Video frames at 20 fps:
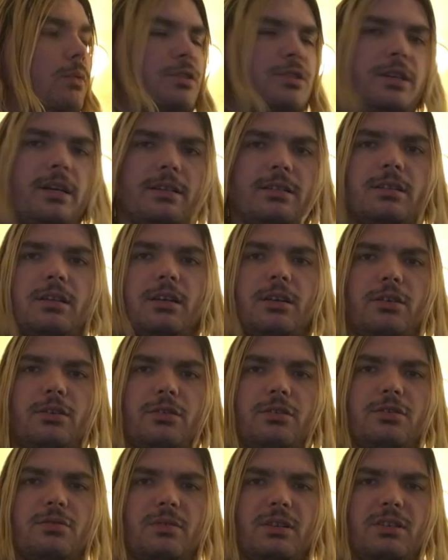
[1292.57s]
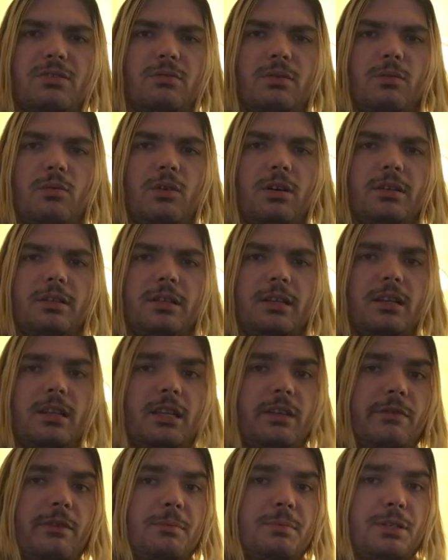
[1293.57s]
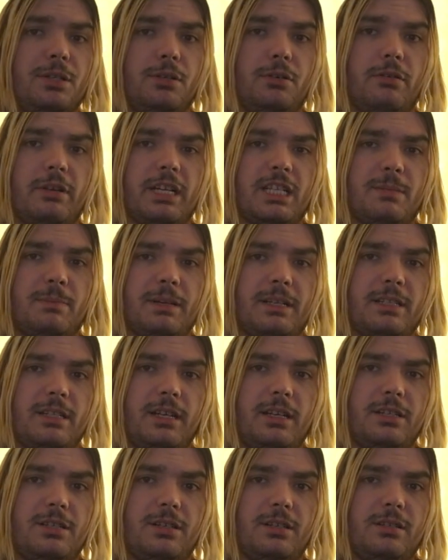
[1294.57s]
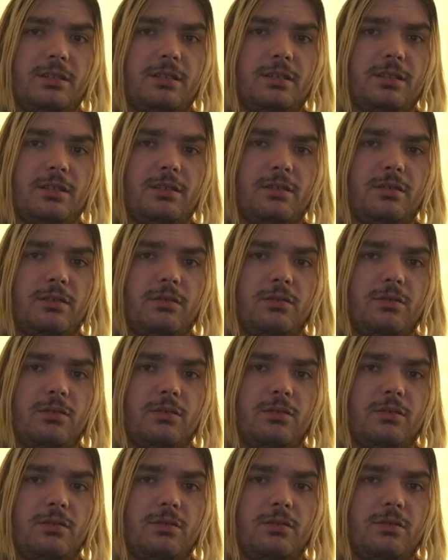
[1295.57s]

what did you guys think of your 2021? Did it live up to your expectations?